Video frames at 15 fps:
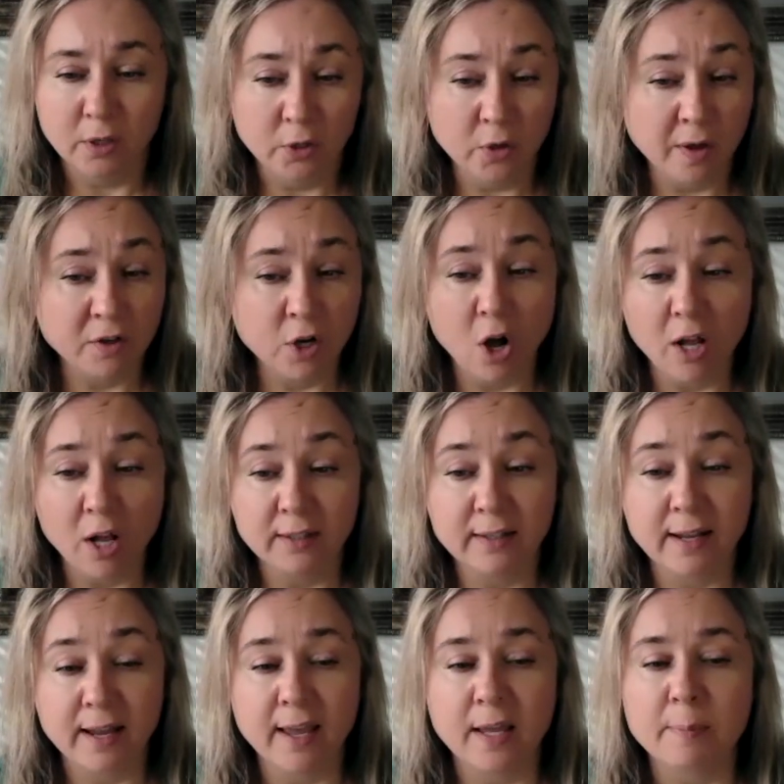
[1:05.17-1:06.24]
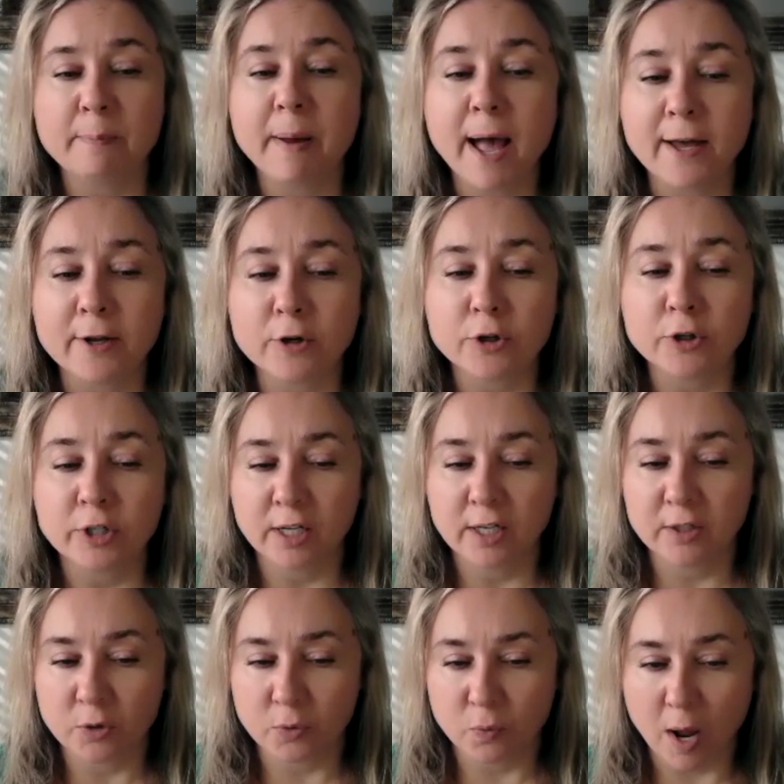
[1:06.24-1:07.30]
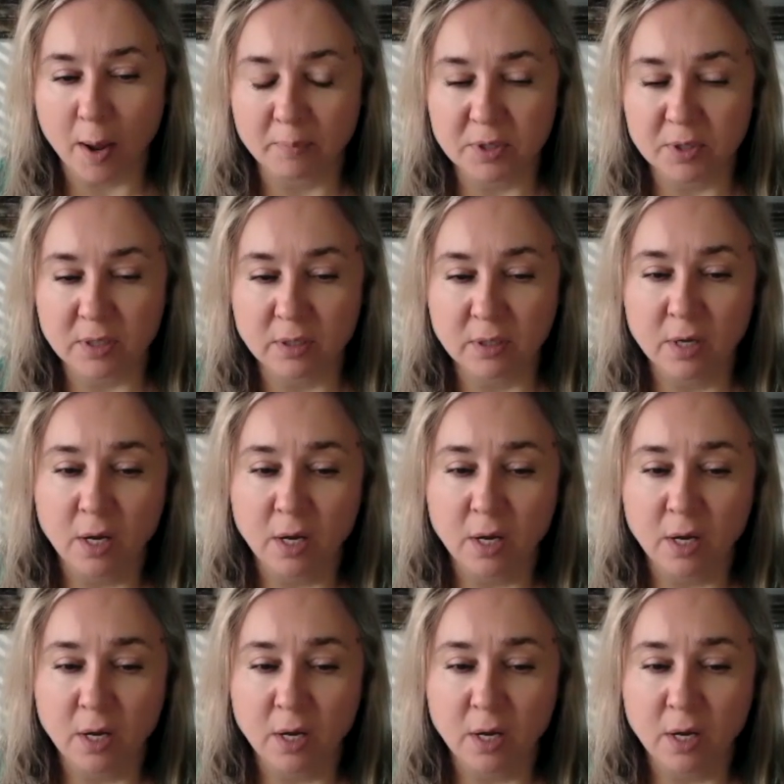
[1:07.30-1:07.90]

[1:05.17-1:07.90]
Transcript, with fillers: You have called it a pattern interrupt